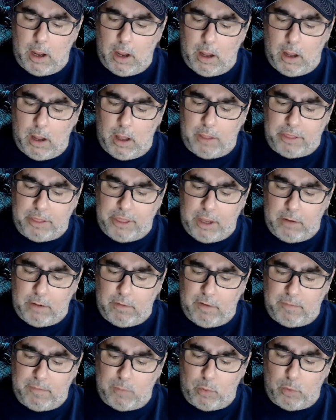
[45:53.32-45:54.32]
a
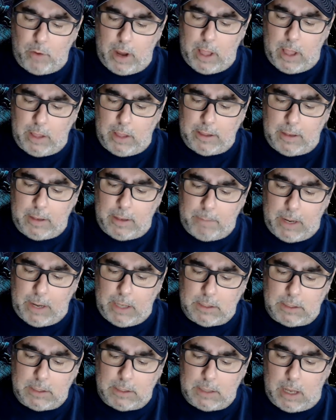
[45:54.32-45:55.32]
theory of morality that
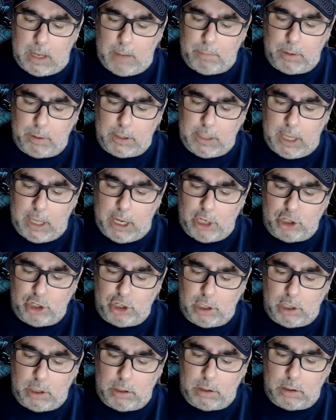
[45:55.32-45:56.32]
bases
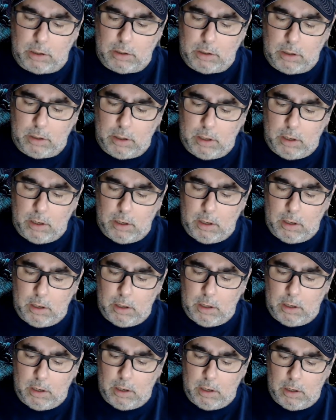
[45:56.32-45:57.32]
obligation
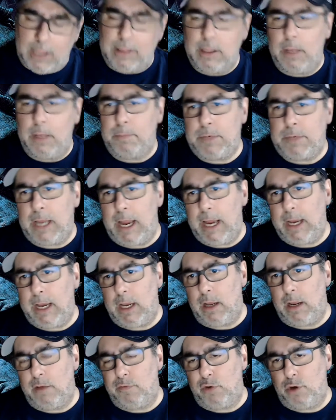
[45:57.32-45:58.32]
in the
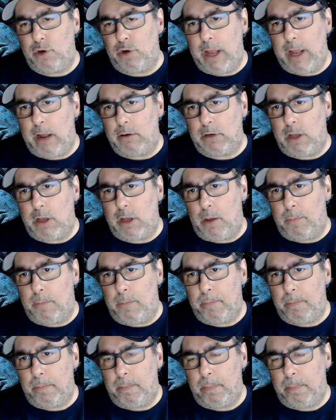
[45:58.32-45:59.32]
obtaining of good outcome
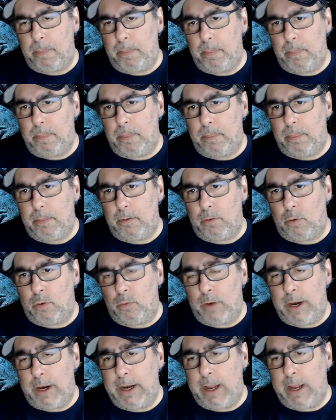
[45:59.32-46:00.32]
or
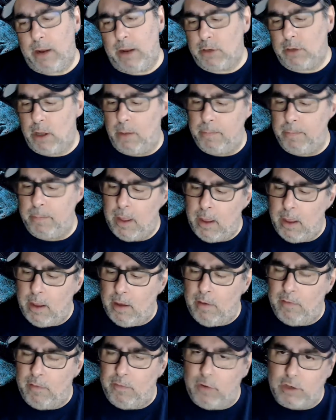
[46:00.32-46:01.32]
right outcome
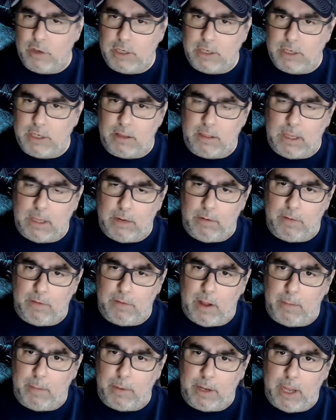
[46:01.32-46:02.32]
versus a theory of
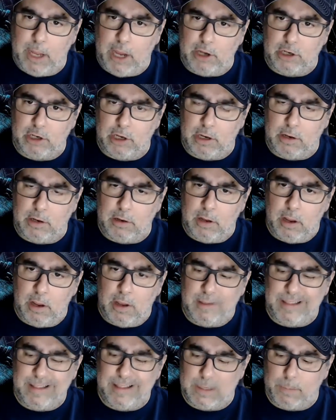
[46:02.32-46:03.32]
obligation
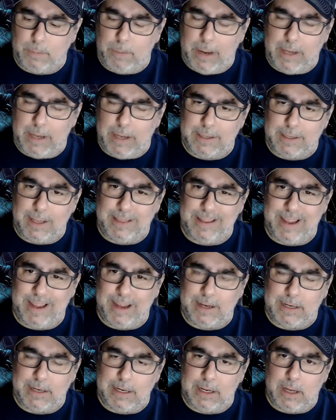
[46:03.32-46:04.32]
that's based in the
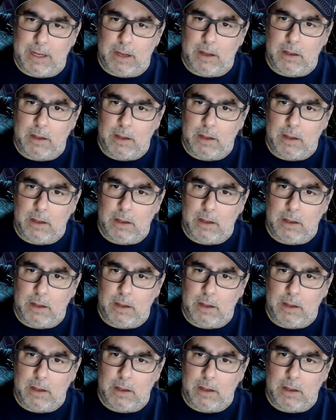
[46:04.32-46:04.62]
idea